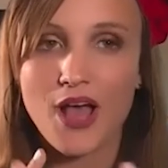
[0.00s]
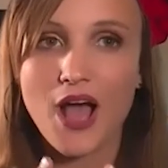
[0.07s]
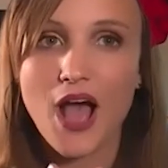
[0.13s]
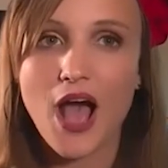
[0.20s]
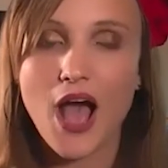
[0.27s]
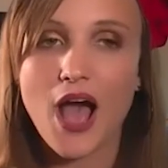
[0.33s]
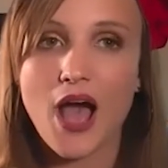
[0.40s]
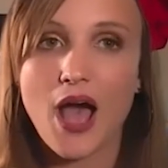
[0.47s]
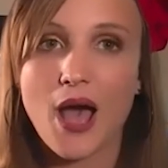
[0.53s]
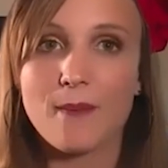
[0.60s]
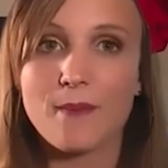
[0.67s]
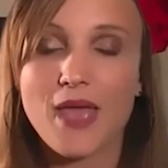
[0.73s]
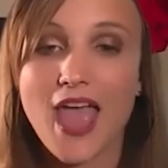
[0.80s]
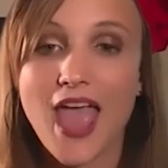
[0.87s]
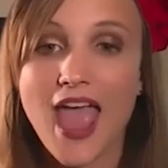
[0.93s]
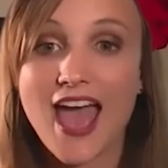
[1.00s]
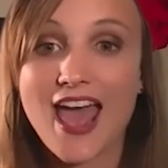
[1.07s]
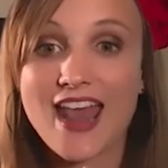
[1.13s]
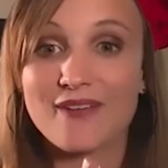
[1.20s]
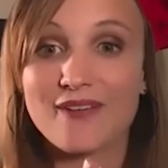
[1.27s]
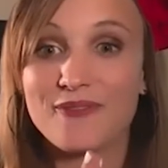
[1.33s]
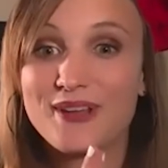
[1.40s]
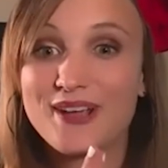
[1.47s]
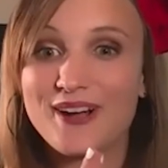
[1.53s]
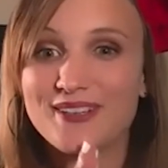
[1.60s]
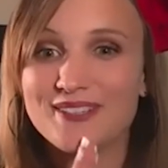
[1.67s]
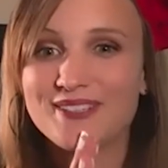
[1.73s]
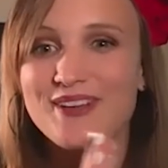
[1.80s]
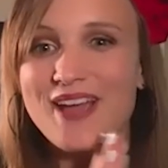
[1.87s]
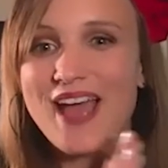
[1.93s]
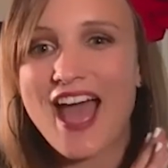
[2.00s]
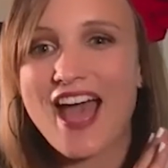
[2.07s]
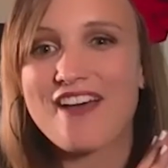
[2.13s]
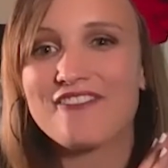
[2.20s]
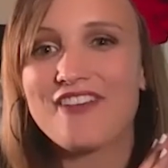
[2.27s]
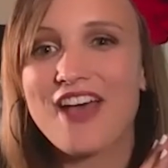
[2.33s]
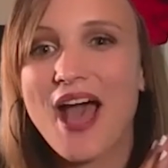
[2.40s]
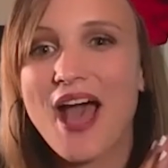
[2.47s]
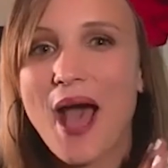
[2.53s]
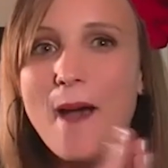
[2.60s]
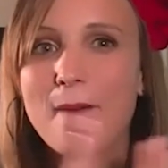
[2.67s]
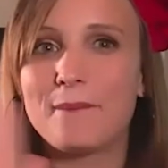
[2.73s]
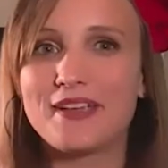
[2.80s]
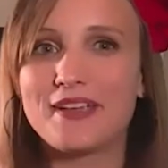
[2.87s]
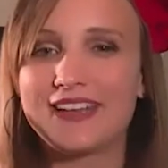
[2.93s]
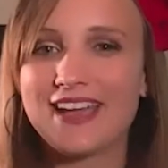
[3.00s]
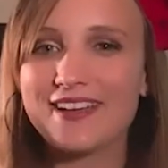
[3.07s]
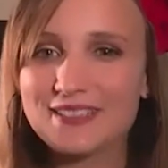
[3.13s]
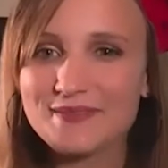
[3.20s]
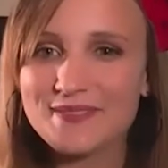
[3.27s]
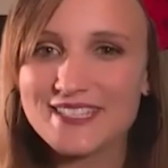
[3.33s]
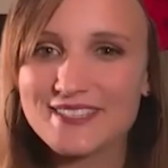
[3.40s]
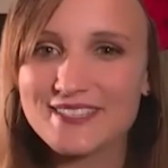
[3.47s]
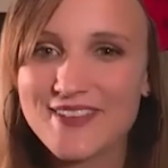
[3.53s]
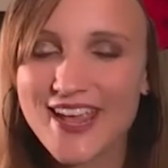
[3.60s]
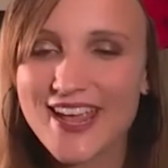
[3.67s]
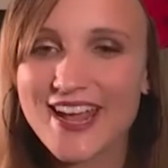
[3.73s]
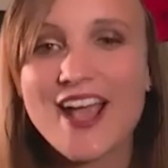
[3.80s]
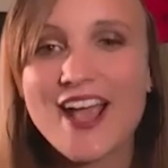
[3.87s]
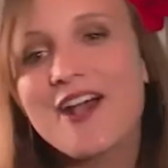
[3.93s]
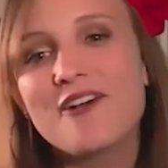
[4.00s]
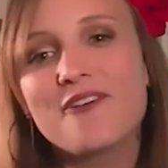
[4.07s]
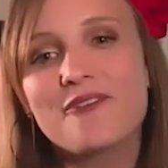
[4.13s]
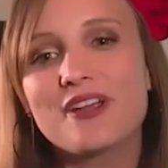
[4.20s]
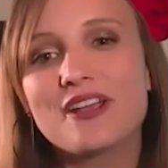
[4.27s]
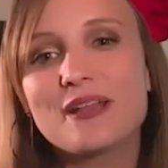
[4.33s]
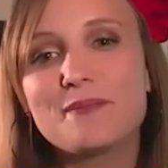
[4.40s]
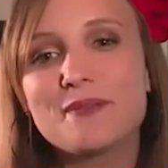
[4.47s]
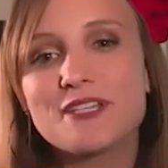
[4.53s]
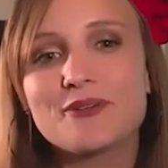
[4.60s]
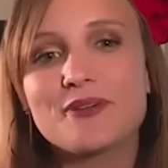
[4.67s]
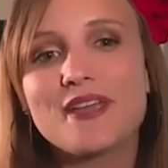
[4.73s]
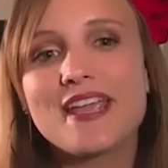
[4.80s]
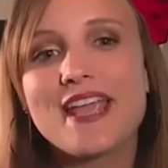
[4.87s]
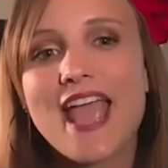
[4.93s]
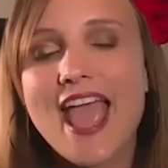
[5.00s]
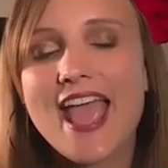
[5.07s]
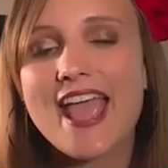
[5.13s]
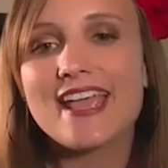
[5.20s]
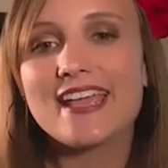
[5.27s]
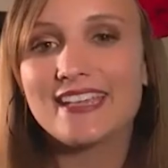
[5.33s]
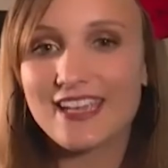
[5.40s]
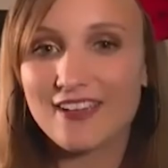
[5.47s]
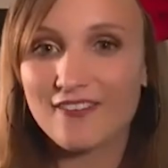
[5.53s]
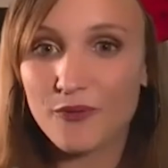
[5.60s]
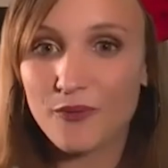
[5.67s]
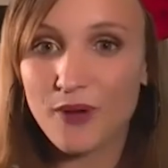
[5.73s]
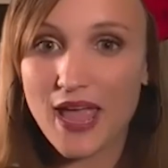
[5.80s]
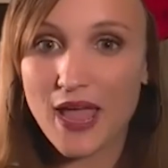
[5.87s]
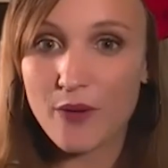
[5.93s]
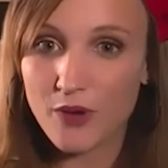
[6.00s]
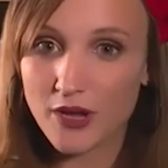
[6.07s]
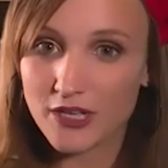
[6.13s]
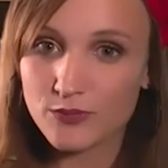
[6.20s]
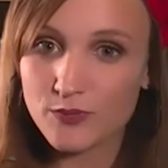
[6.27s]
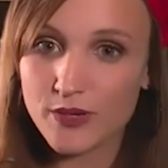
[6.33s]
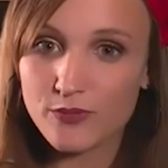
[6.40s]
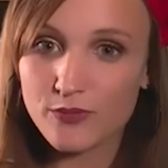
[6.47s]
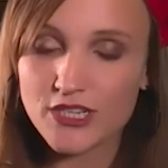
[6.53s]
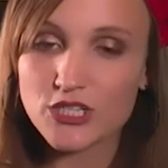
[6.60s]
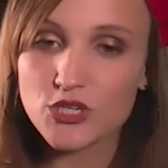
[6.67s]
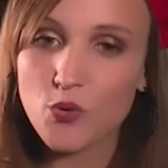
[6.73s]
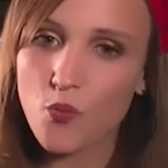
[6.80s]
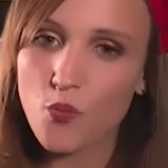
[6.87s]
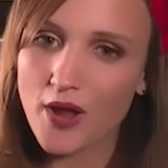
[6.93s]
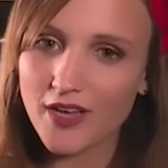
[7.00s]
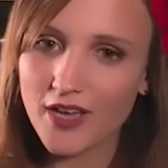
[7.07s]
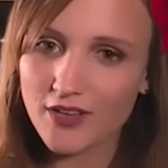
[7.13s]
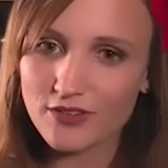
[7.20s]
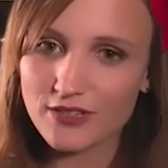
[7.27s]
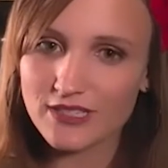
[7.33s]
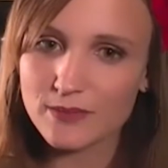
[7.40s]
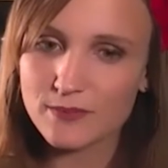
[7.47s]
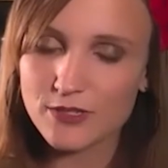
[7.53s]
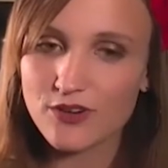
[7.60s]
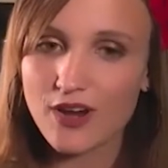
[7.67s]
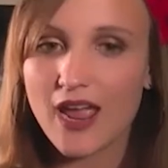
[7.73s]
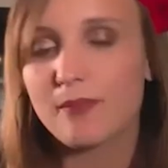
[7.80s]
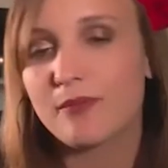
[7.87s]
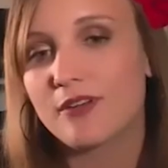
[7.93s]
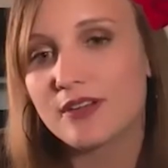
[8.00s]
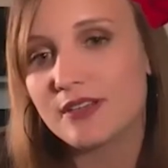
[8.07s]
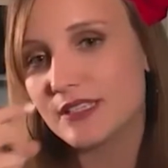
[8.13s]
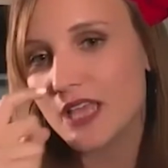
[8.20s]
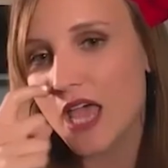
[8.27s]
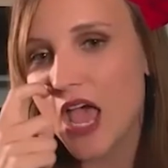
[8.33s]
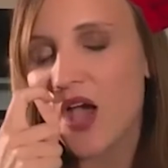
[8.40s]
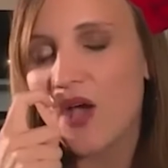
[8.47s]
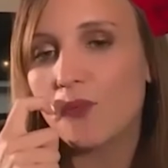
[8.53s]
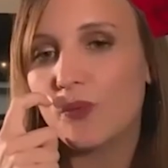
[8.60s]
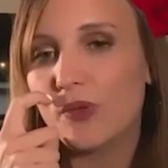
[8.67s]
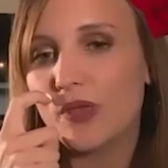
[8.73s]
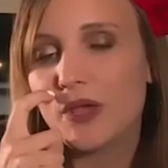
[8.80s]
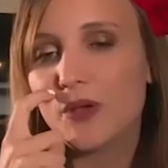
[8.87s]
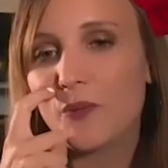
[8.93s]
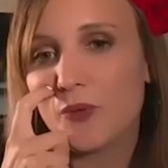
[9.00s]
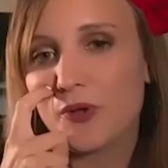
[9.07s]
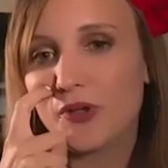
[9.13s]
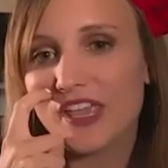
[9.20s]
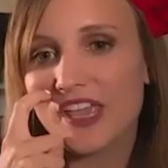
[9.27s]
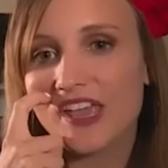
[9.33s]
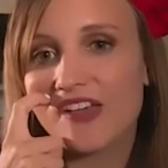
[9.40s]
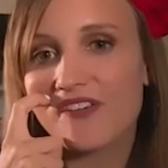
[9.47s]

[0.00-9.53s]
And we also have a big announcement to make. We're going to be doing a giveaway. Once we reach 100 subscribers, we will give